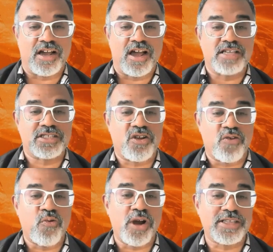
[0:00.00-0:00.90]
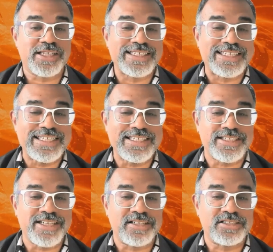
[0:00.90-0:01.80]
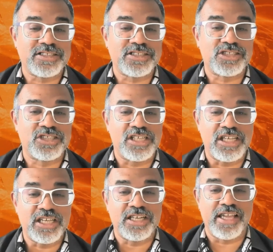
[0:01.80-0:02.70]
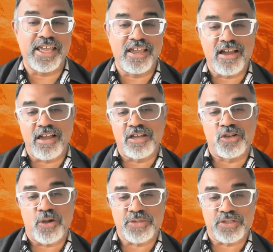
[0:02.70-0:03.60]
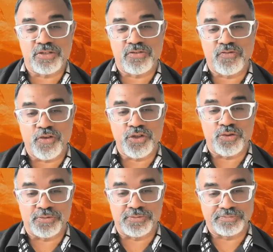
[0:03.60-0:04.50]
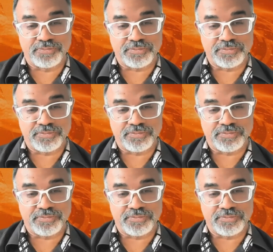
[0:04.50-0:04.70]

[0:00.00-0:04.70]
ask what are the key challenges in AI adoption for you.